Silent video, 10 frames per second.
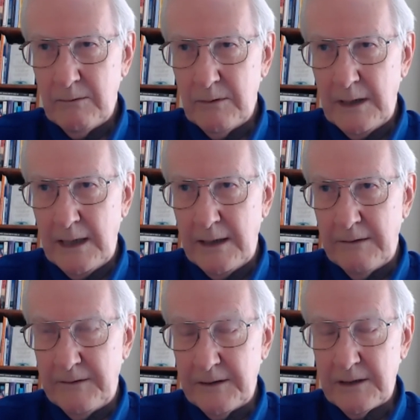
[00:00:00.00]
and
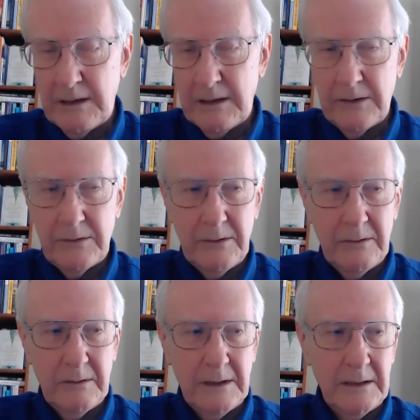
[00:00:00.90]
they've just gone
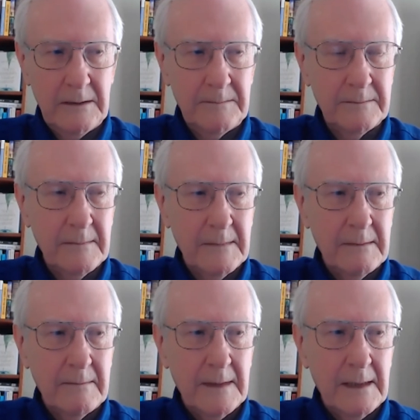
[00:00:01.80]
through
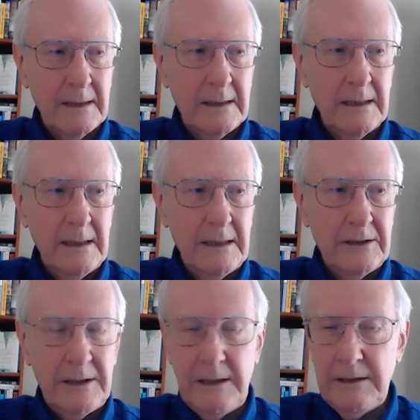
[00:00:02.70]
a
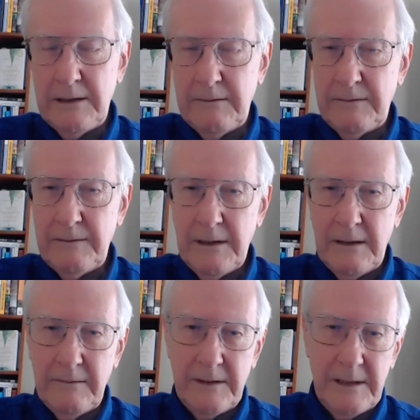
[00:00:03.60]
change of
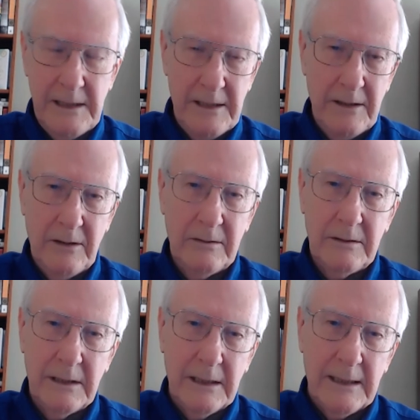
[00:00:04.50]
CEO,
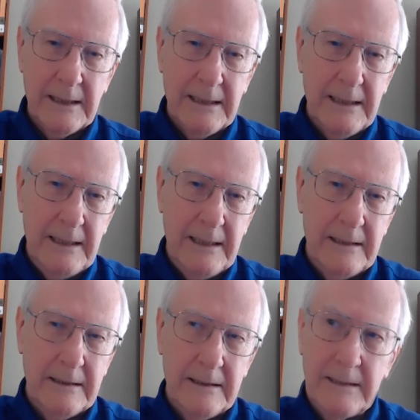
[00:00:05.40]

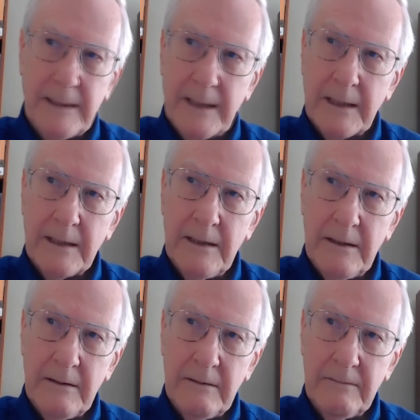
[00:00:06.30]
and
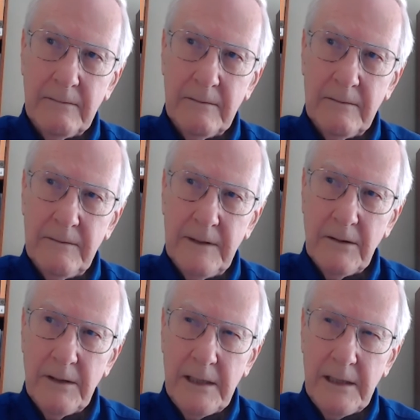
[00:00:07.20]
they're
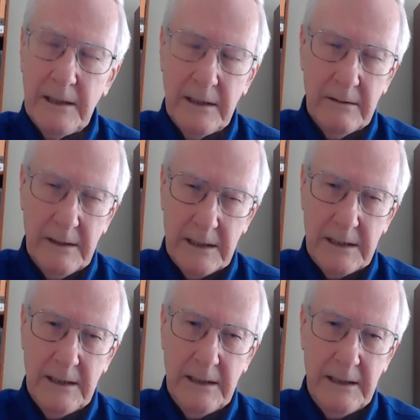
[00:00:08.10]
very
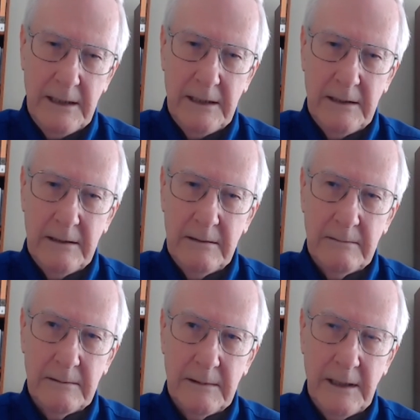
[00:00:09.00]
interested in
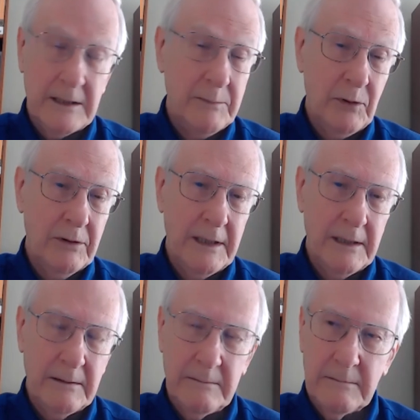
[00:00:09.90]

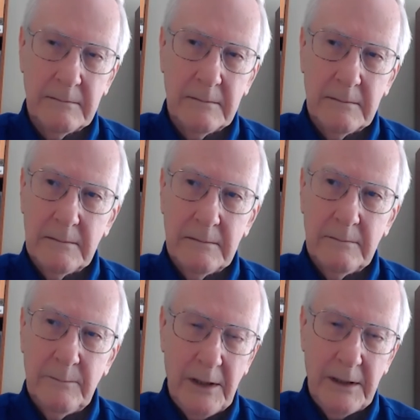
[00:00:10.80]
exploring
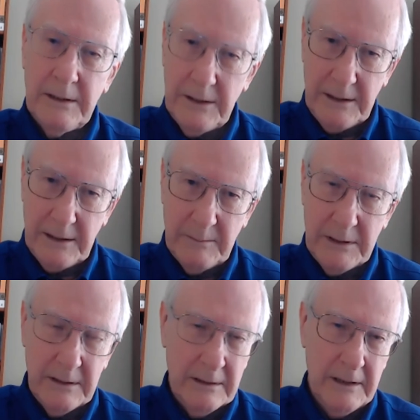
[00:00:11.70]

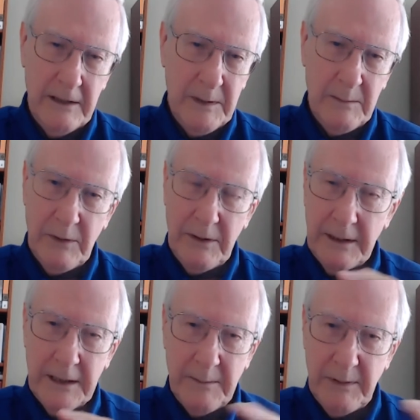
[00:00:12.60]
partnerships. They've been burned a
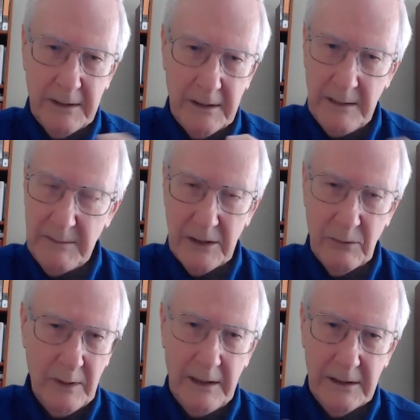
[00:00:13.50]
couple of times as
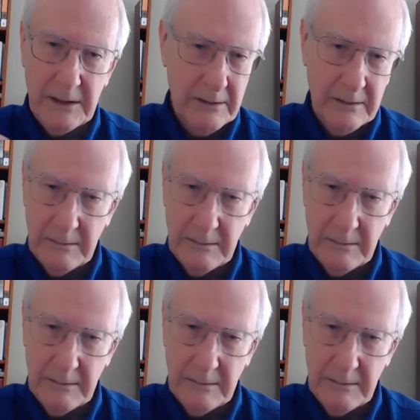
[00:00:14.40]
well, so